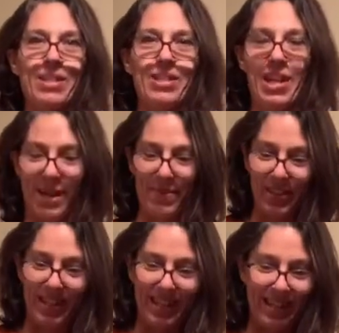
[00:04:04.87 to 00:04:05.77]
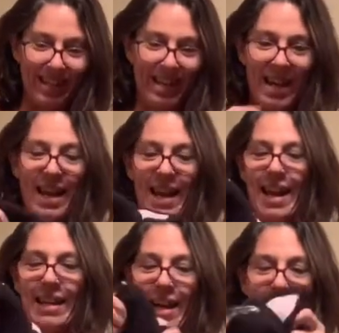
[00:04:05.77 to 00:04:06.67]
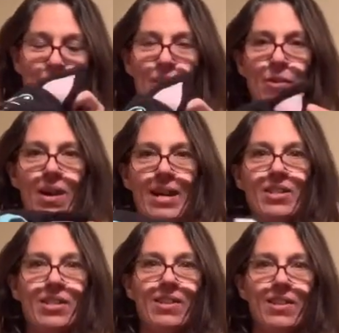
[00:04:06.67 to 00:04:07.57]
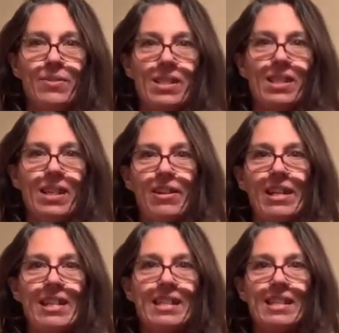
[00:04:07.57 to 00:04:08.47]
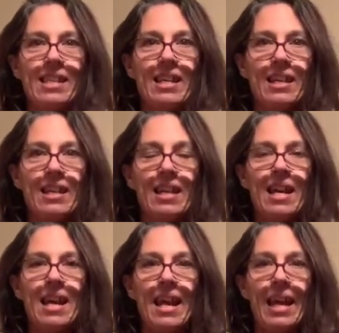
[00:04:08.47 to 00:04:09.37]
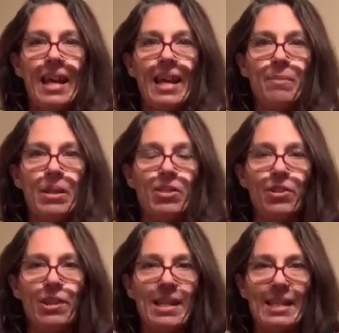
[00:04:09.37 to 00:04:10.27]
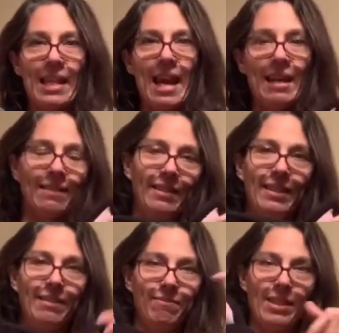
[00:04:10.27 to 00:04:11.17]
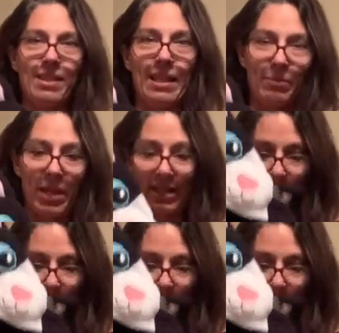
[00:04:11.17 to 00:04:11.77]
pajama thing and I don't know I just thought it was hilarious and my daughter has a cat that is like black